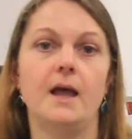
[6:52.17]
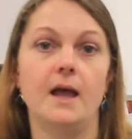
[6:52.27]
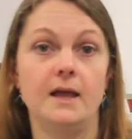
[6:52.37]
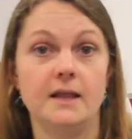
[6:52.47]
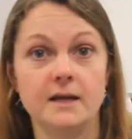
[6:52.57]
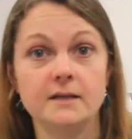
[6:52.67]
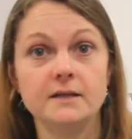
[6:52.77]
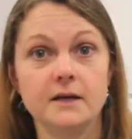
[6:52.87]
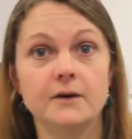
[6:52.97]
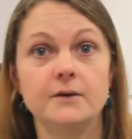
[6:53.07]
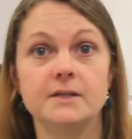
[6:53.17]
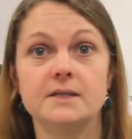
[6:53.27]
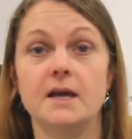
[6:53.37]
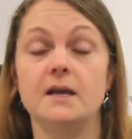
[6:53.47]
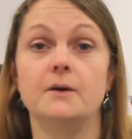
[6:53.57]
And then go and
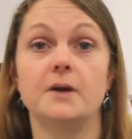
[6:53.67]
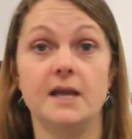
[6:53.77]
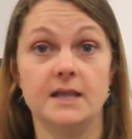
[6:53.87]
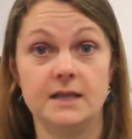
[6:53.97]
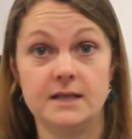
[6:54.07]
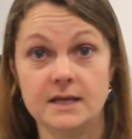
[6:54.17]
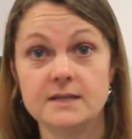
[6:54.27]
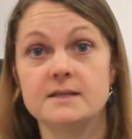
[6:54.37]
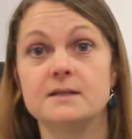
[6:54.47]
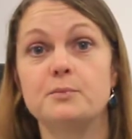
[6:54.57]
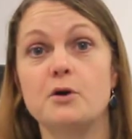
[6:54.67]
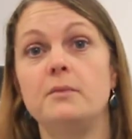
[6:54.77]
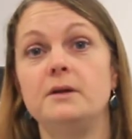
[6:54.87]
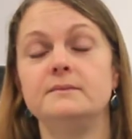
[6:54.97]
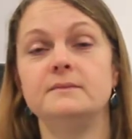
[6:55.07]
say, okay, this is the
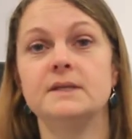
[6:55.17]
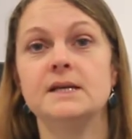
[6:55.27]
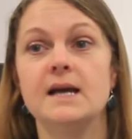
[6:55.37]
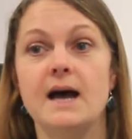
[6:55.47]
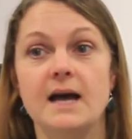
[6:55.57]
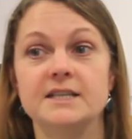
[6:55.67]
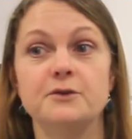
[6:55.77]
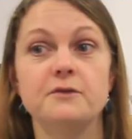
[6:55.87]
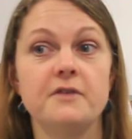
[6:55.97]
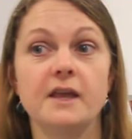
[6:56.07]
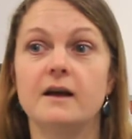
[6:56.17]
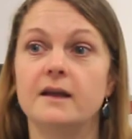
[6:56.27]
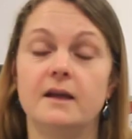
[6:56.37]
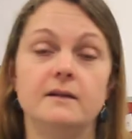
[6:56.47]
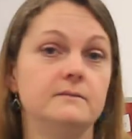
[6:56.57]
problem. I don't think I
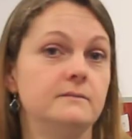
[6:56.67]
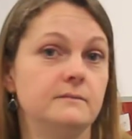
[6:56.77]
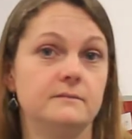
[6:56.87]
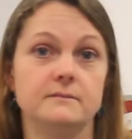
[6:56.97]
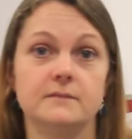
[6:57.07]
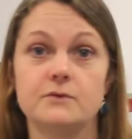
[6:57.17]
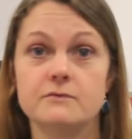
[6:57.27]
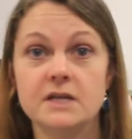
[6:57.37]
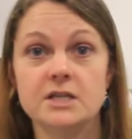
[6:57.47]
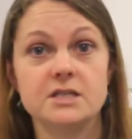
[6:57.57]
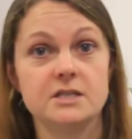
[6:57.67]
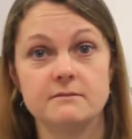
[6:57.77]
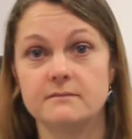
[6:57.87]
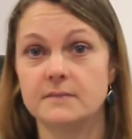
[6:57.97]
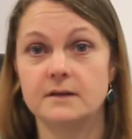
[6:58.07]
can reach
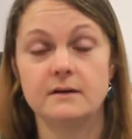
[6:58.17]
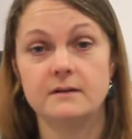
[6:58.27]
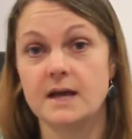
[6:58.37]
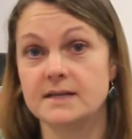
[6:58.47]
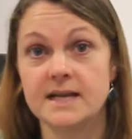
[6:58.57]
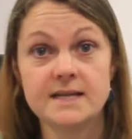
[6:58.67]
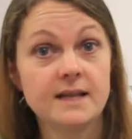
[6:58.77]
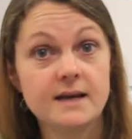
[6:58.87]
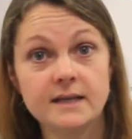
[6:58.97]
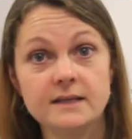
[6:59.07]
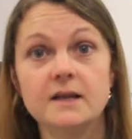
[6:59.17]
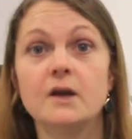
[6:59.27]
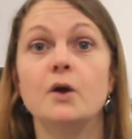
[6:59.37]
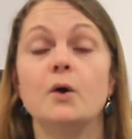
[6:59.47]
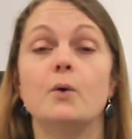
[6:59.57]
that deadline,
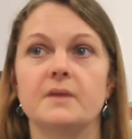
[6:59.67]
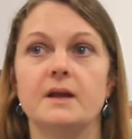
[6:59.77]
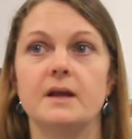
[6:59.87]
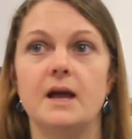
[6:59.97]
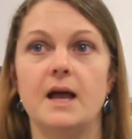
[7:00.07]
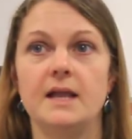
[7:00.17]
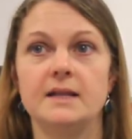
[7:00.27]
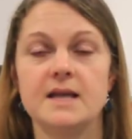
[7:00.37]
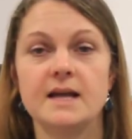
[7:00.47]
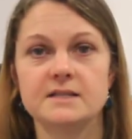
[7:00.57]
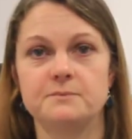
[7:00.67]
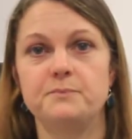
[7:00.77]
and that's